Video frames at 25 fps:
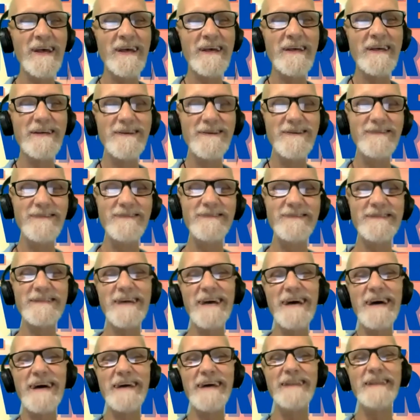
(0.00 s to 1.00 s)
You
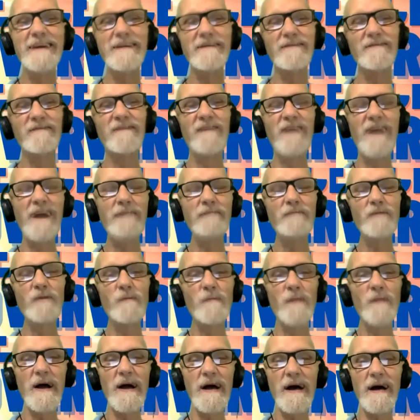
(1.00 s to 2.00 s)
saying that
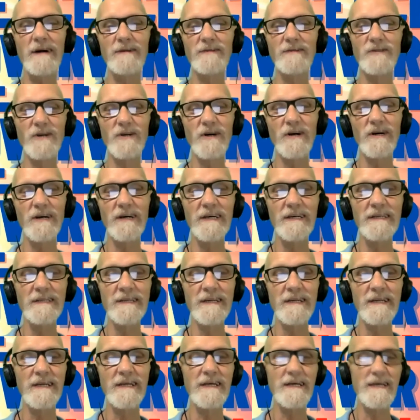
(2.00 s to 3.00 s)
fibromyalgia is
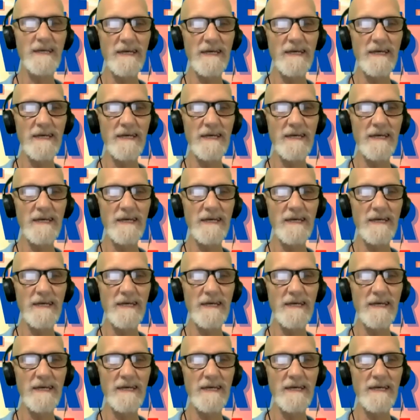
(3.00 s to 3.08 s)
an